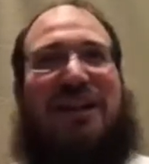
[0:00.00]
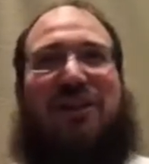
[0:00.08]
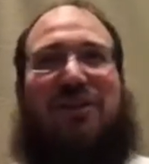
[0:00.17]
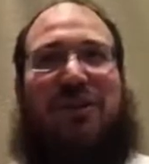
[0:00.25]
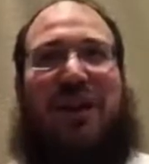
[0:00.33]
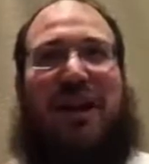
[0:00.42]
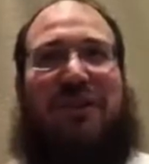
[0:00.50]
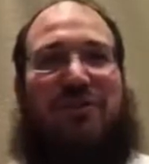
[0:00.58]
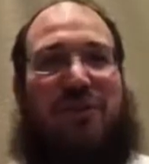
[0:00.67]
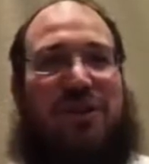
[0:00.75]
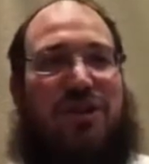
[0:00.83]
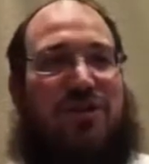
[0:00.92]
in your life
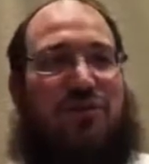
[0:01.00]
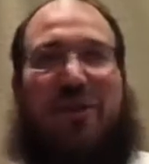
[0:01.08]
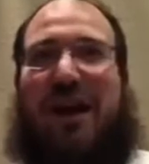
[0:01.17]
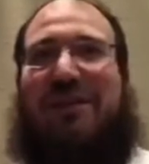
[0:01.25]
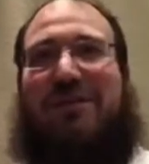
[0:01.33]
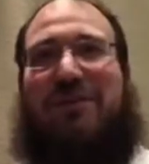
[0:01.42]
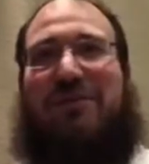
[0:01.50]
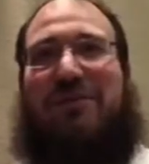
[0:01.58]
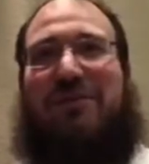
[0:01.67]
which is random.